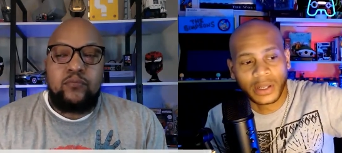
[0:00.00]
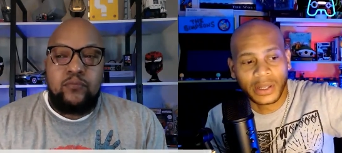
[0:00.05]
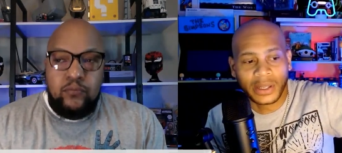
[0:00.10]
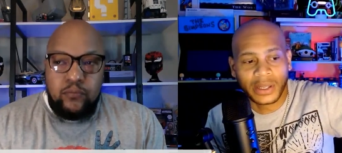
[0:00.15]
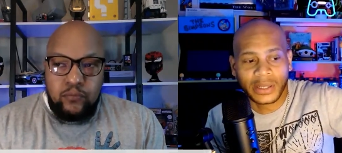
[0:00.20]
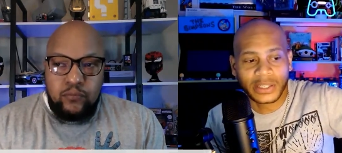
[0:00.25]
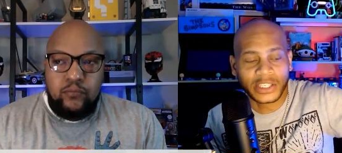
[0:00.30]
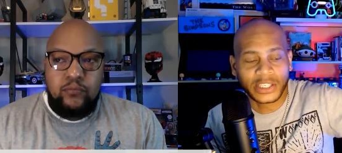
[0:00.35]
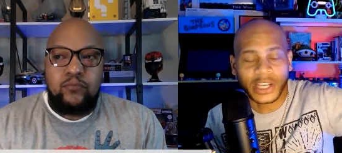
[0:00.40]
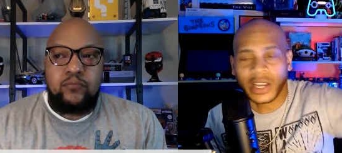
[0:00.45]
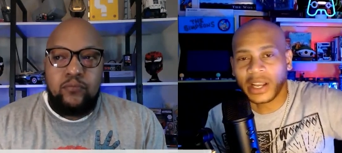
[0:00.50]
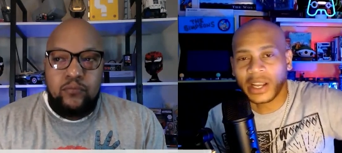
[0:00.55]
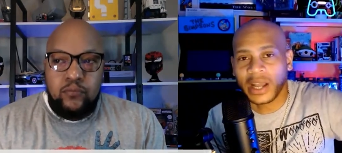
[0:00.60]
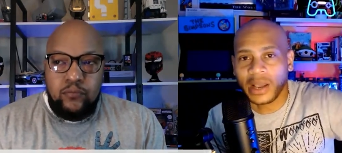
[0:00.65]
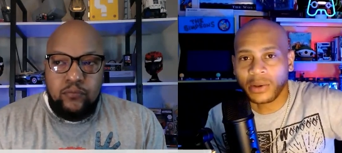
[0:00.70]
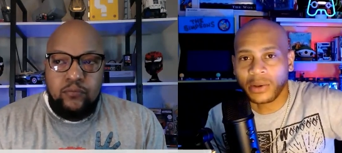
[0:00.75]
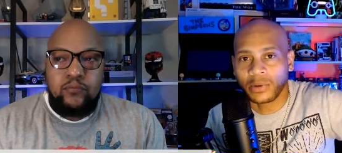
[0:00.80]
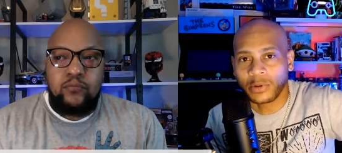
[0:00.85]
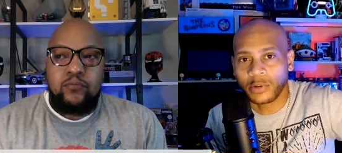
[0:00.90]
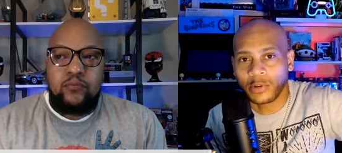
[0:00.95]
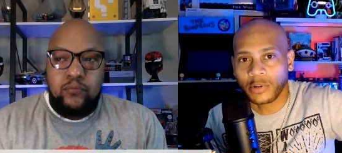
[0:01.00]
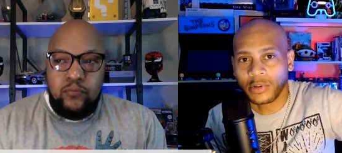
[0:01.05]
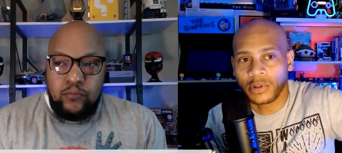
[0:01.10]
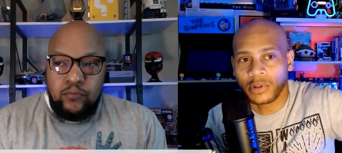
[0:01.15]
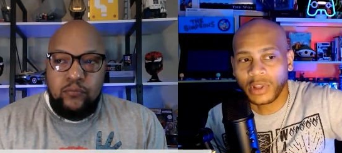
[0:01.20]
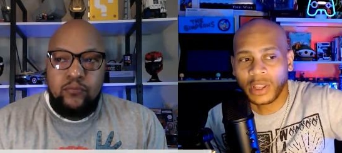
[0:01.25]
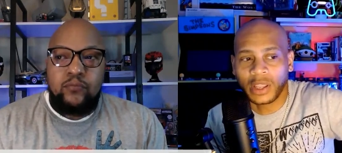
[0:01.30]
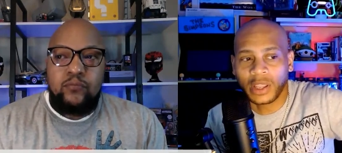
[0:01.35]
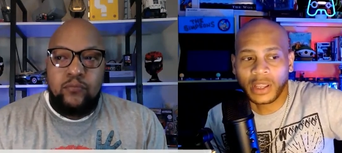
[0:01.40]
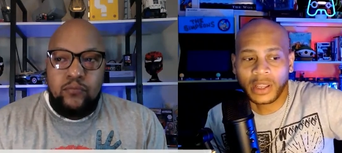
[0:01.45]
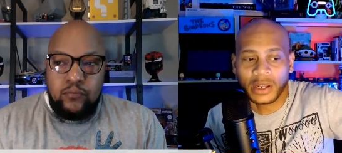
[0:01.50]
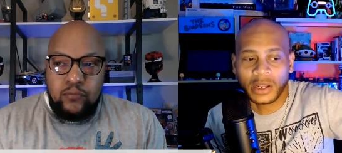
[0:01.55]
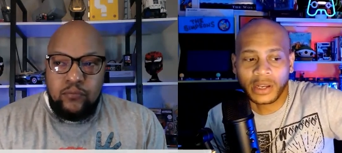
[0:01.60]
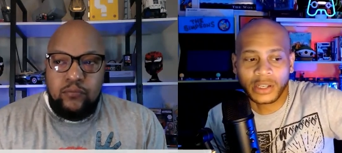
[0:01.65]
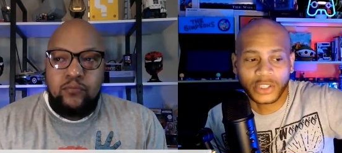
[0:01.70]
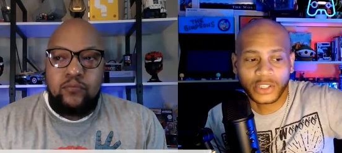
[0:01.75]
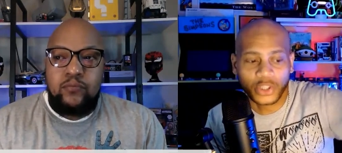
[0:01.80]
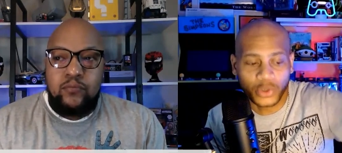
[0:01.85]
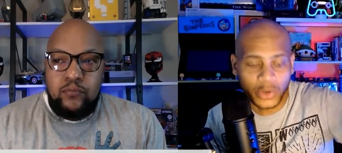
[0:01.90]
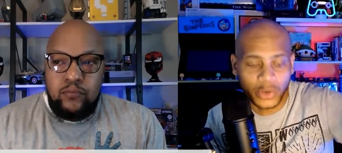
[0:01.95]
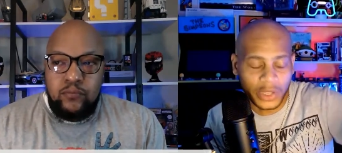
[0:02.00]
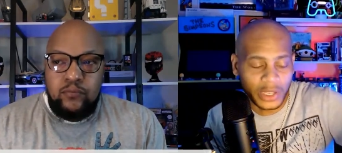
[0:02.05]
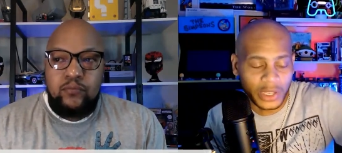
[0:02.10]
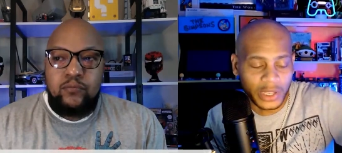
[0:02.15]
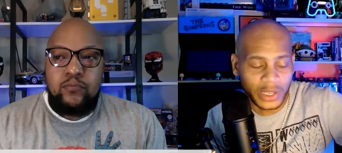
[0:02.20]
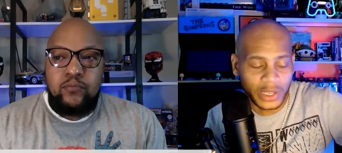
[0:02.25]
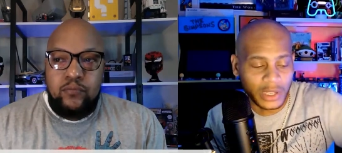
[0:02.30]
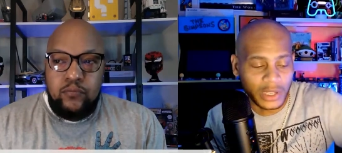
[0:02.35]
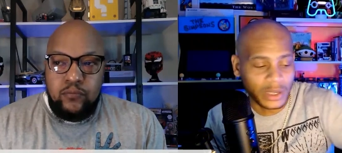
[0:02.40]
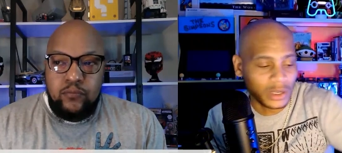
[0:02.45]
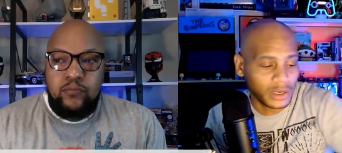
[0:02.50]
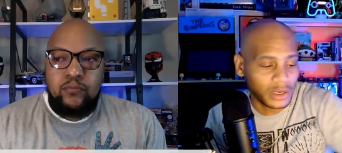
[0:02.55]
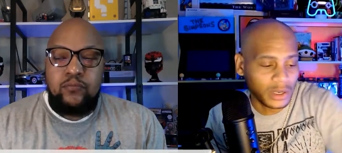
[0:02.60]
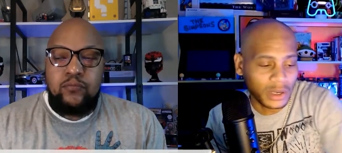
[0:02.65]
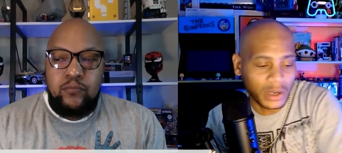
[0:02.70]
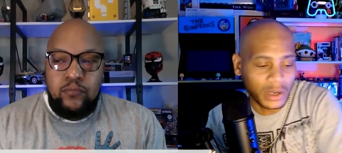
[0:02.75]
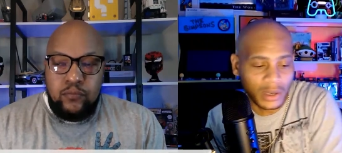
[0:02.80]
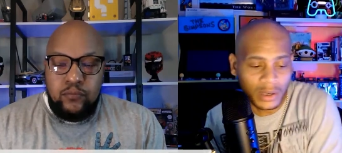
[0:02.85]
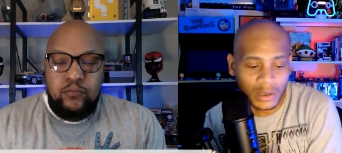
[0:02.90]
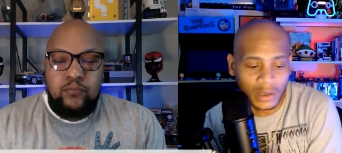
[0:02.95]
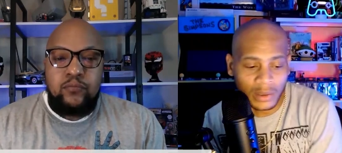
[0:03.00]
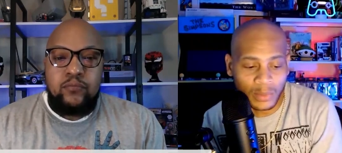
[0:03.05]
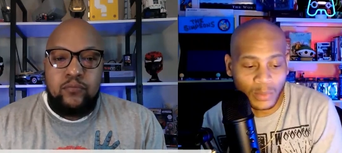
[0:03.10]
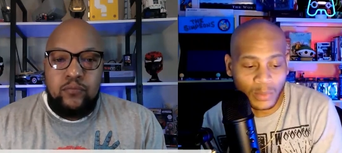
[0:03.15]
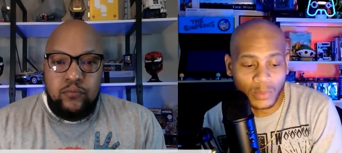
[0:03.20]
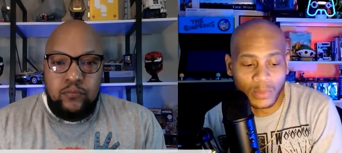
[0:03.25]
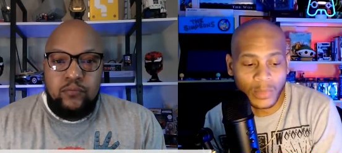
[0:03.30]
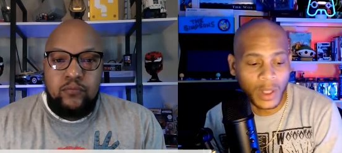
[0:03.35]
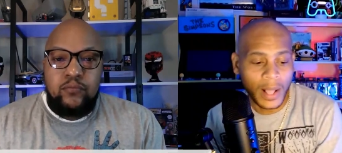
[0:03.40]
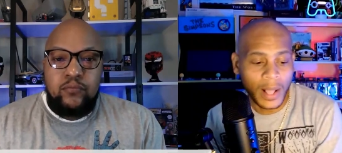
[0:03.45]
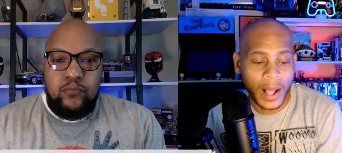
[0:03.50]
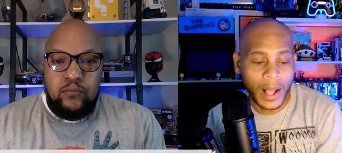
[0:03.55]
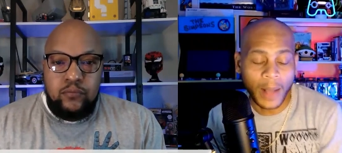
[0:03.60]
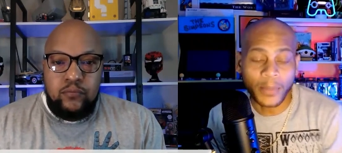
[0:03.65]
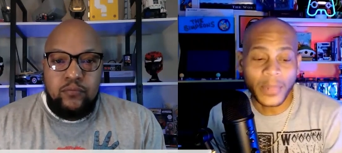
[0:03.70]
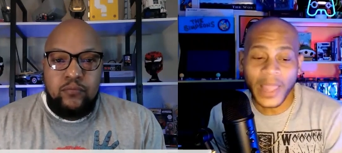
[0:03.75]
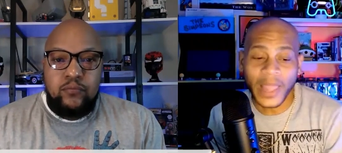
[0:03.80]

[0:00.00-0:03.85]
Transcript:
Speaker 1: and check it out and enjoy it. Um, I'm